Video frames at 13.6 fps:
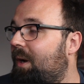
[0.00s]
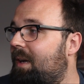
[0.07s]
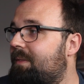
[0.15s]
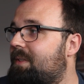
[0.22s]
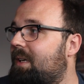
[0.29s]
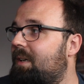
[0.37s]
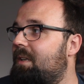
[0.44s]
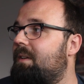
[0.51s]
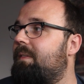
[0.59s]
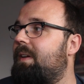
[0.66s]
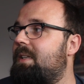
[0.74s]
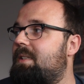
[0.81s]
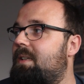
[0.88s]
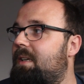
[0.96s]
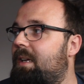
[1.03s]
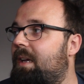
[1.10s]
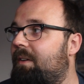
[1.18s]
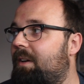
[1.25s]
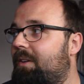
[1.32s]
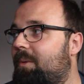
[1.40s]
I'd love to go to university
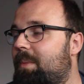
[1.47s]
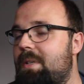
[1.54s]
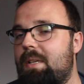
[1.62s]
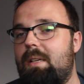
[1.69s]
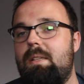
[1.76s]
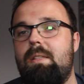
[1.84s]
hearing your music.